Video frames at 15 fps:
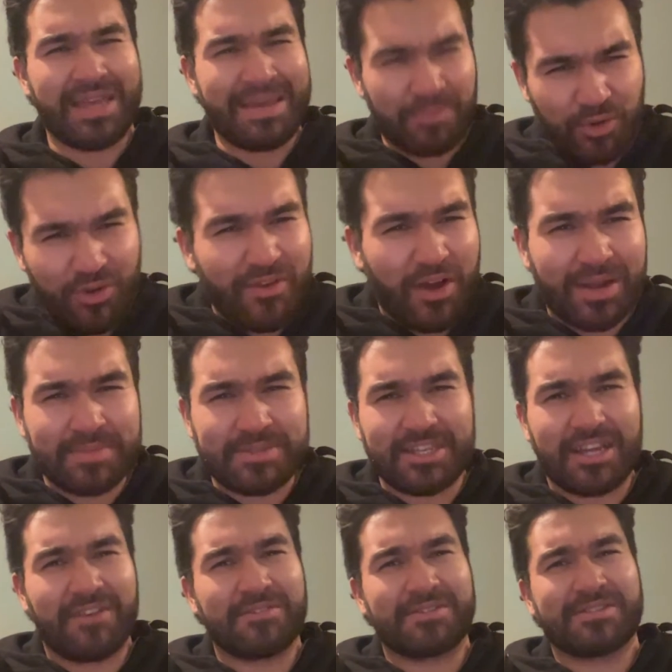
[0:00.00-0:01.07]
improve on
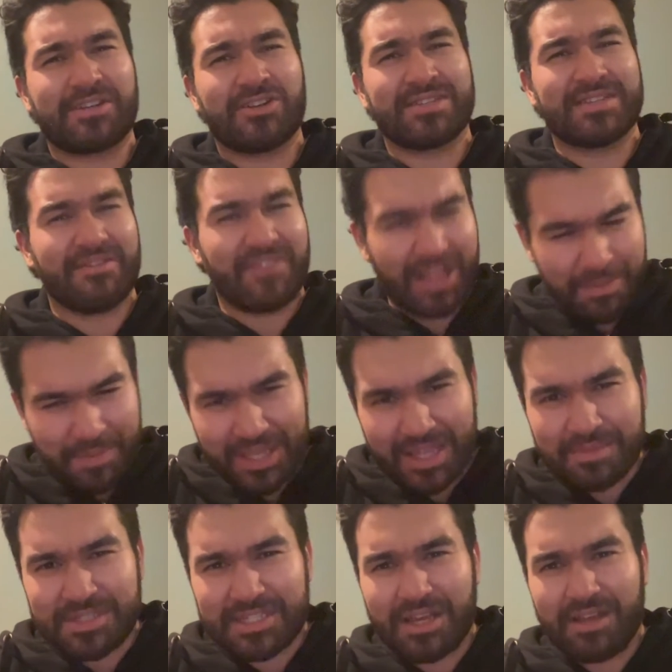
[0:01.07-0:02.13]
himself, starts developing
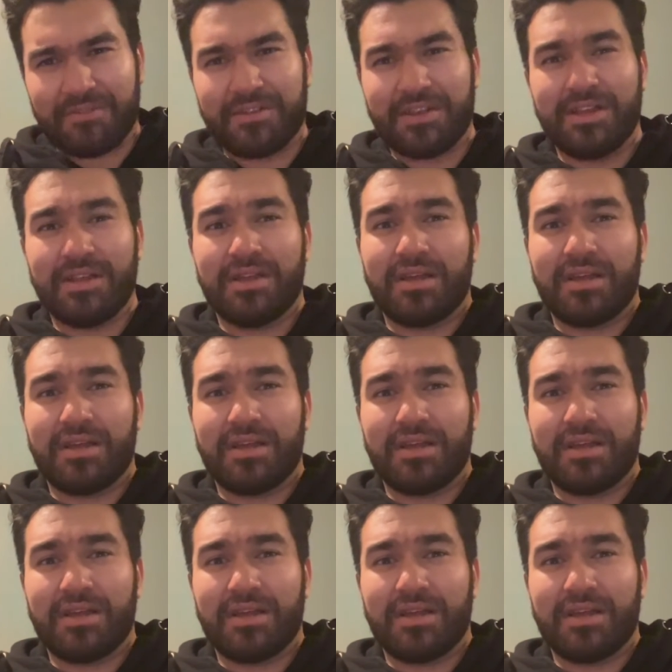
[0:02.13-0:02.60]
himself,